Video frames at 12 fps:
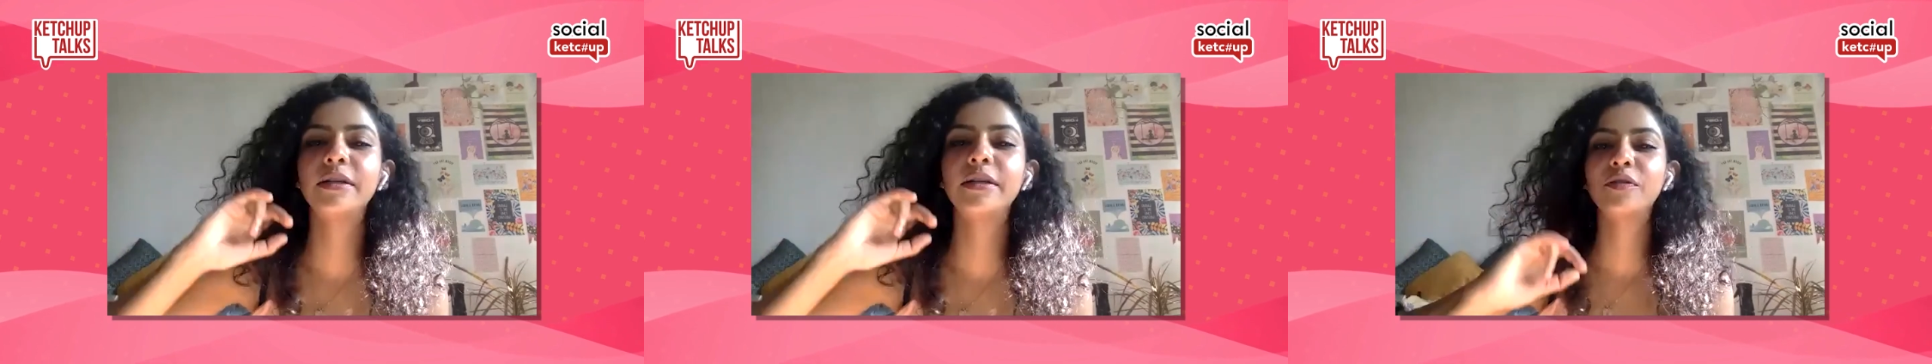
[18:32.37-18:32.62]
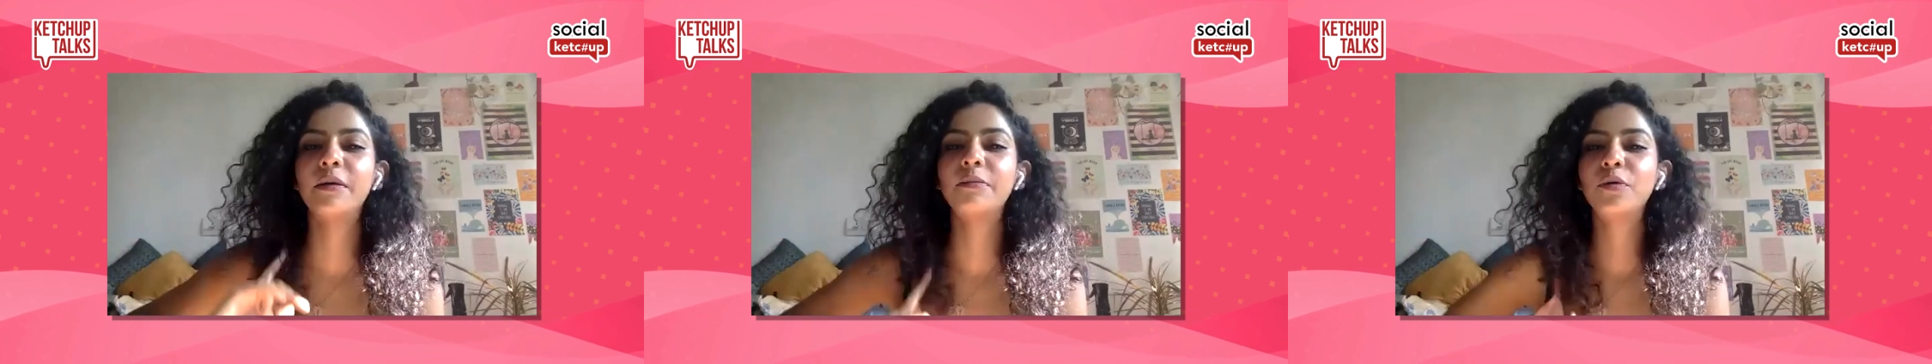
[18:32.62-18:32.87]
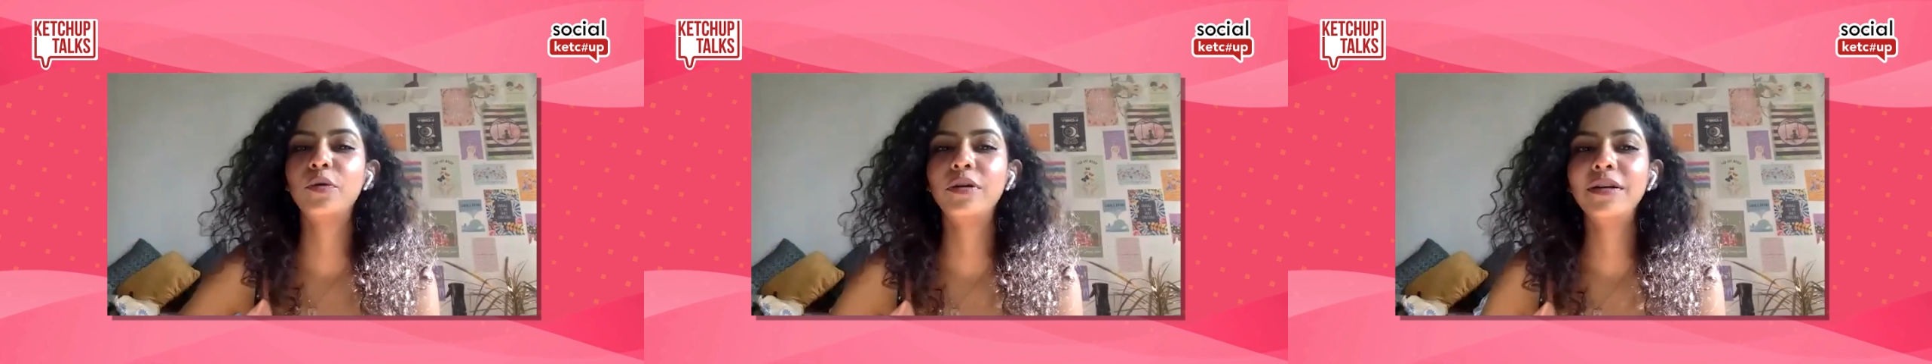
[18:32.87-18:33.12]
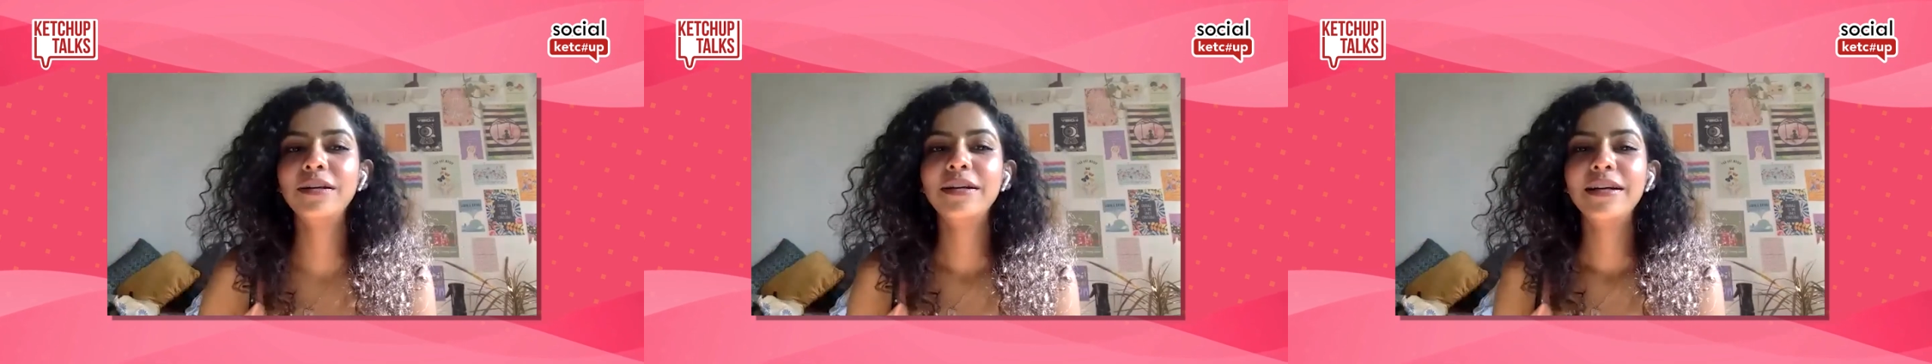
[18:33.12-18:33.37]
So
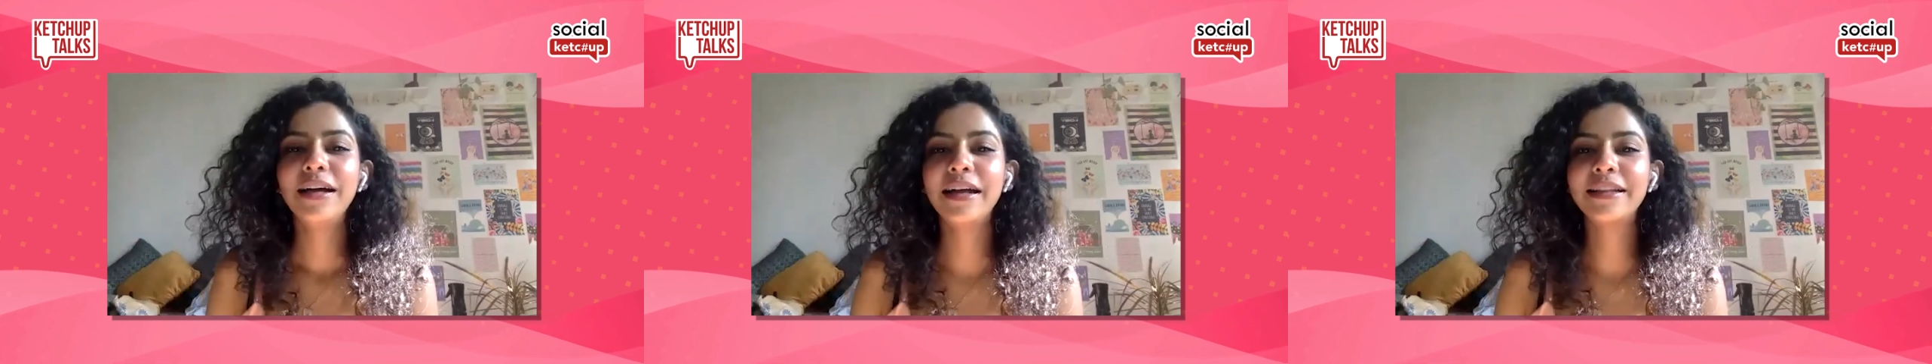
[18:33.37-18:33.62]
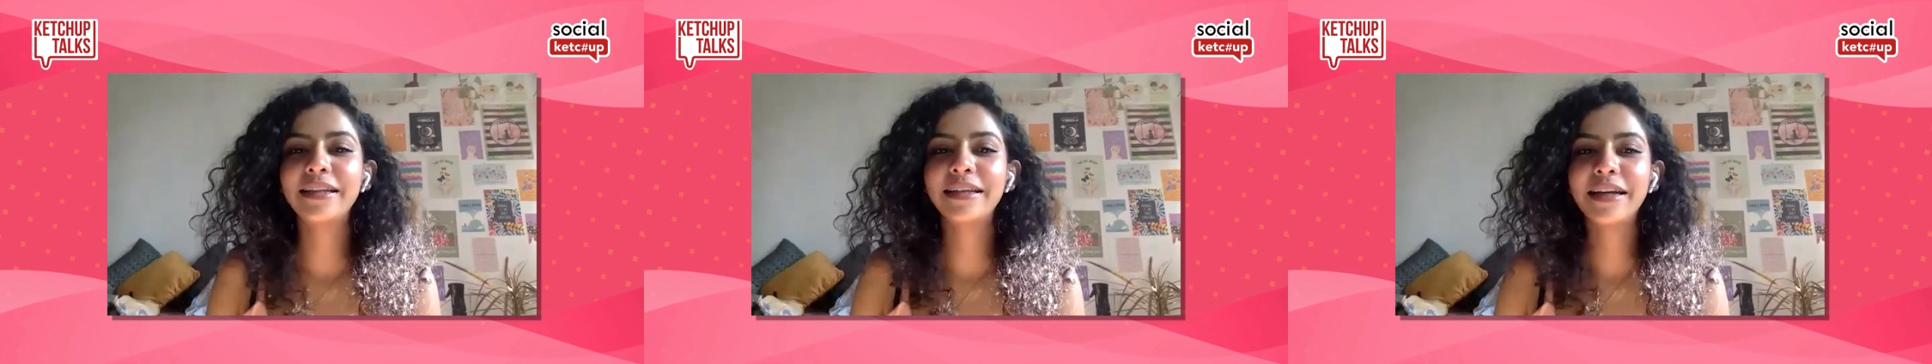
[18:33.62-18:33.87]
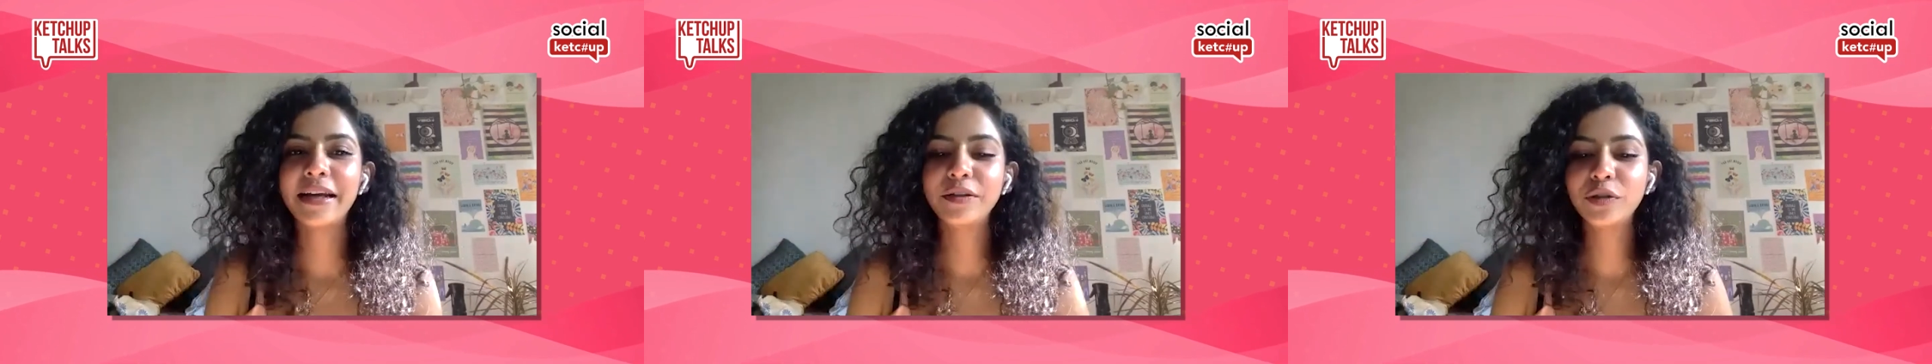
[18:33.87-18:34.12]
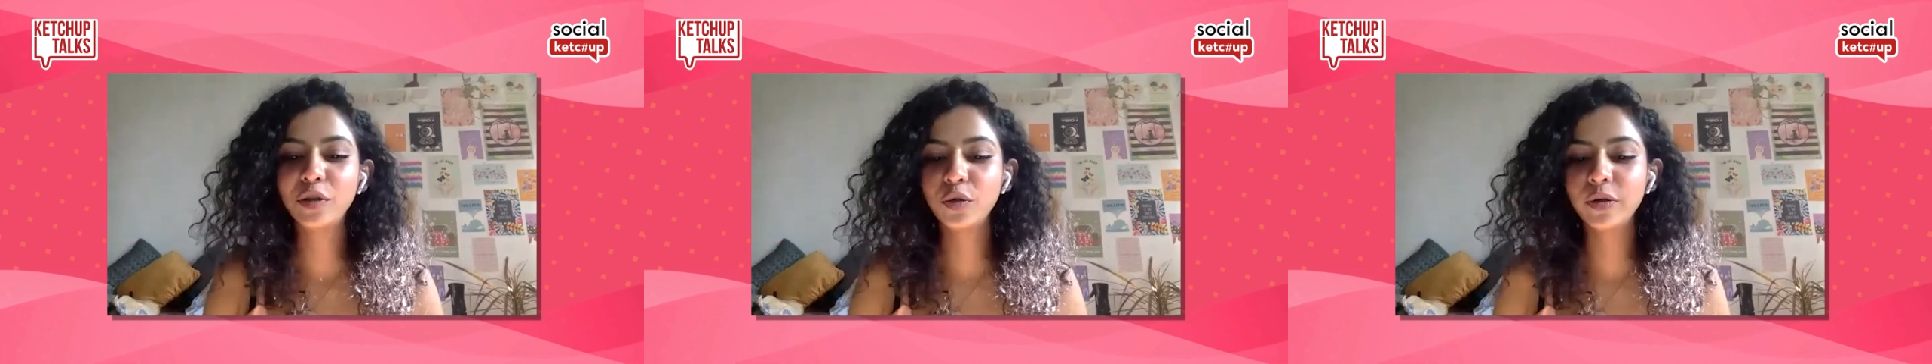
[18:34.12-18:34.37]
I think I
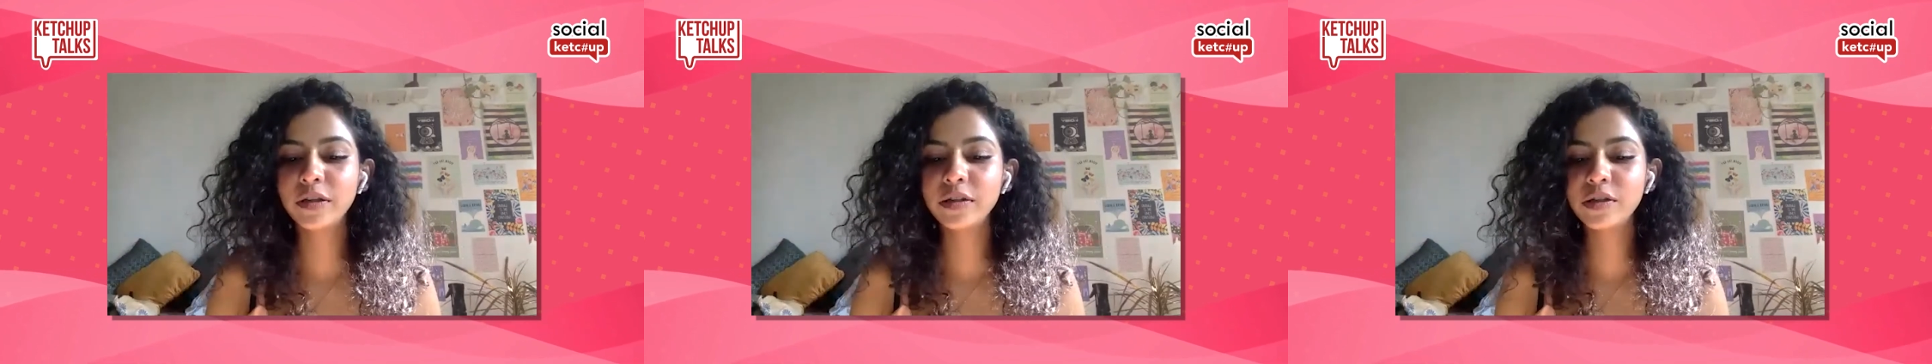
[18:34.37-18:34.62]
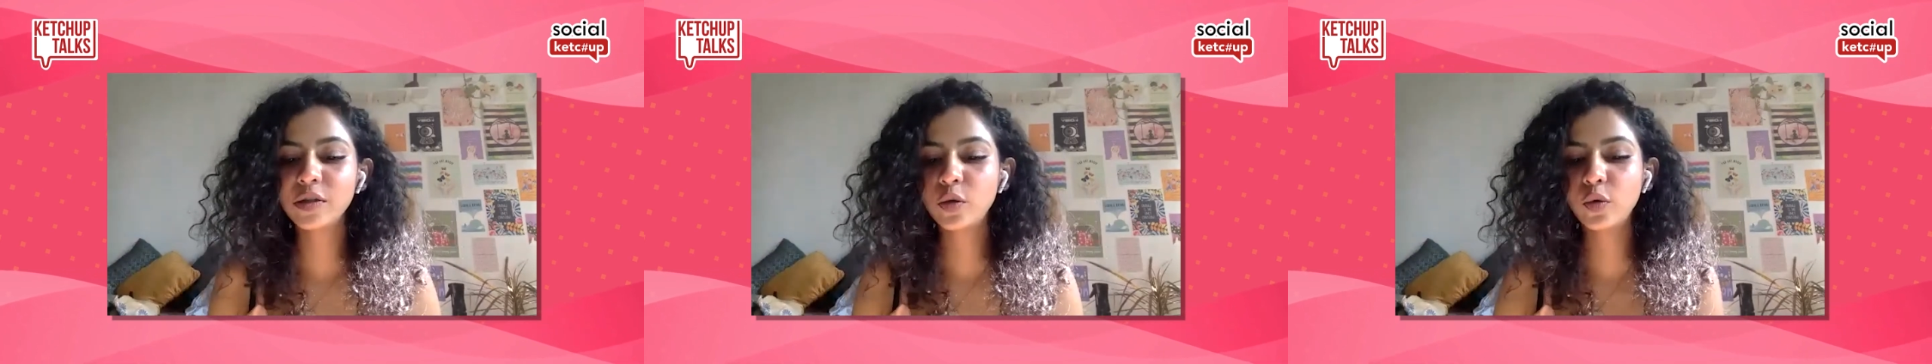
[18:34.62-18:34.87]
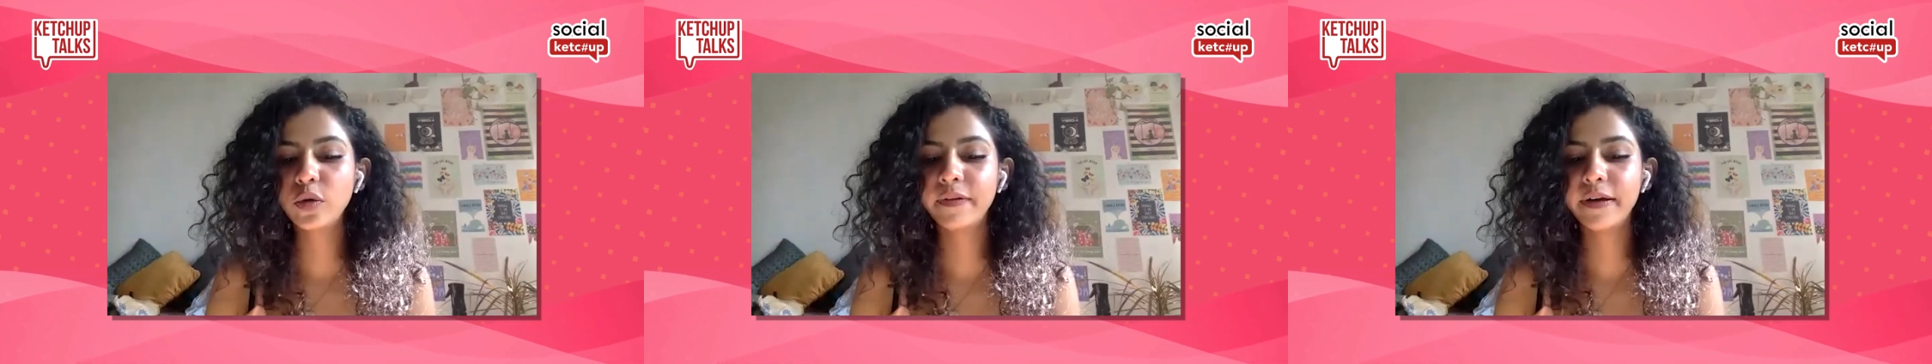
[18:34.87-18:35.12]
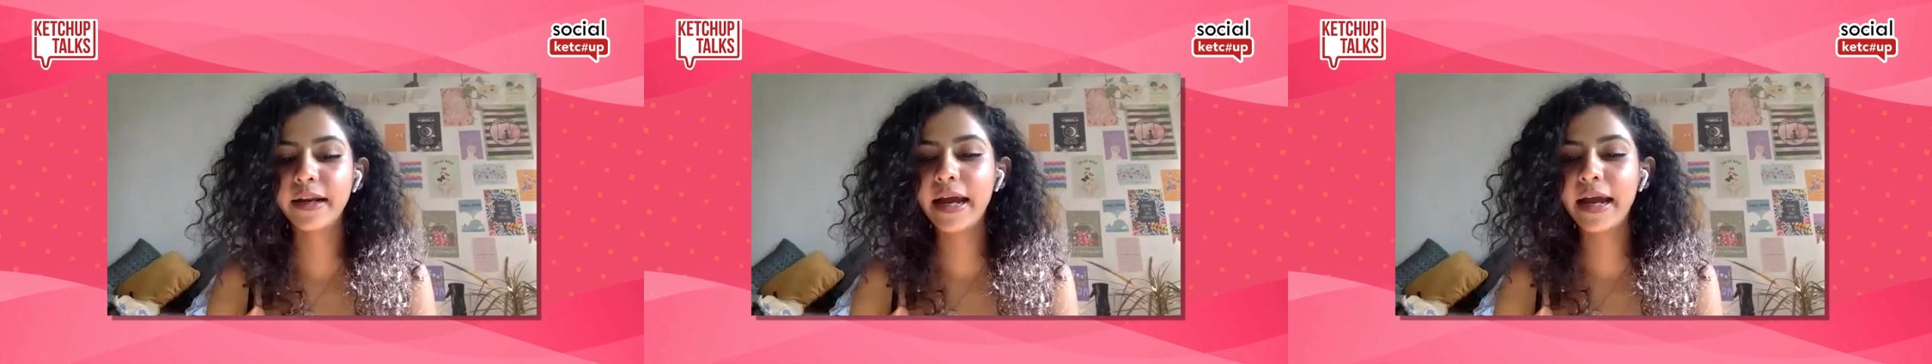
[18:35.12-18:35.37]
used to do it in school,
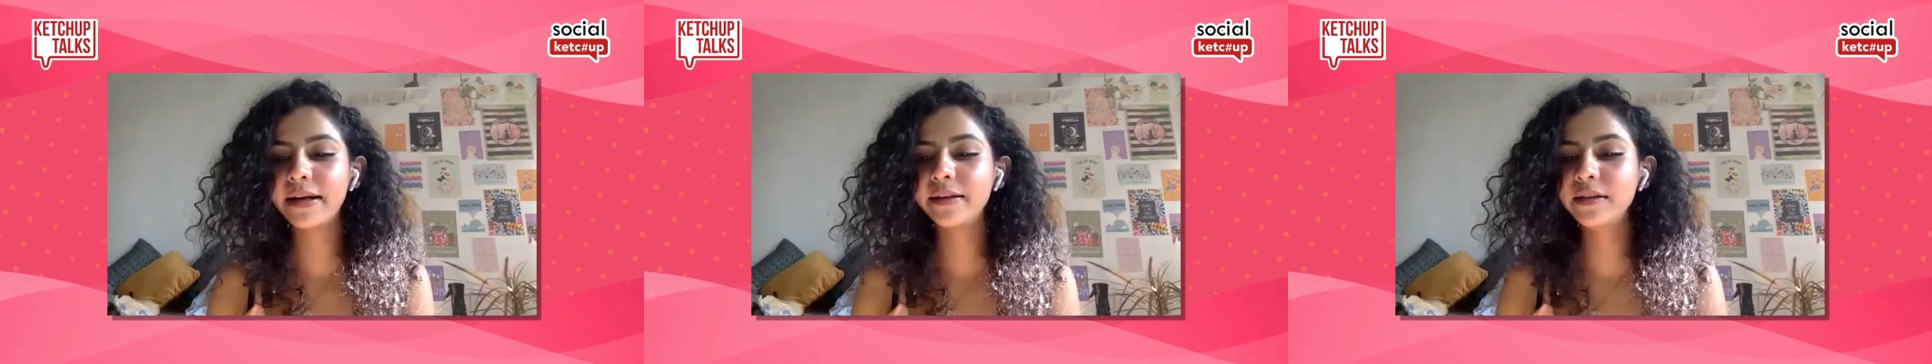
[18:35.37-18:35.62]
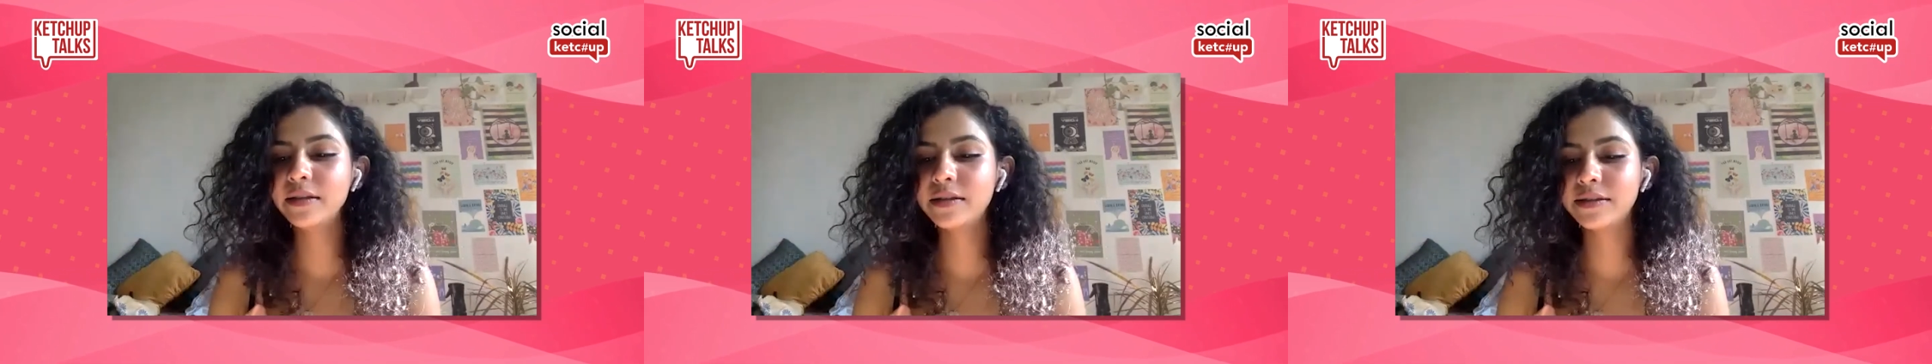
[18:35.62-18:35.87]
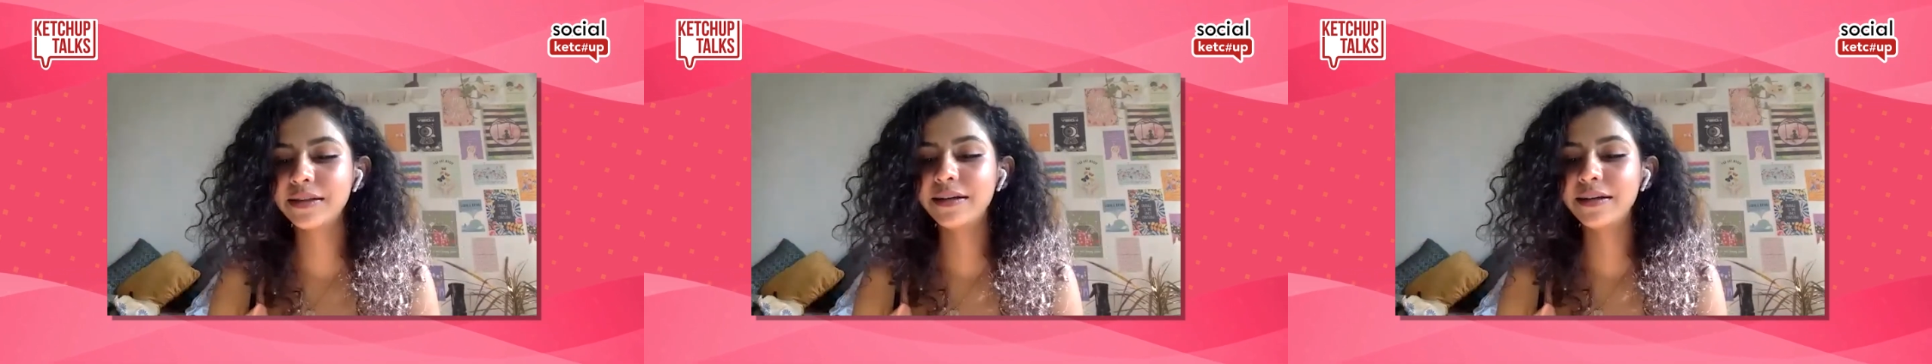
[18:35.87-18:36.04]
where I had this.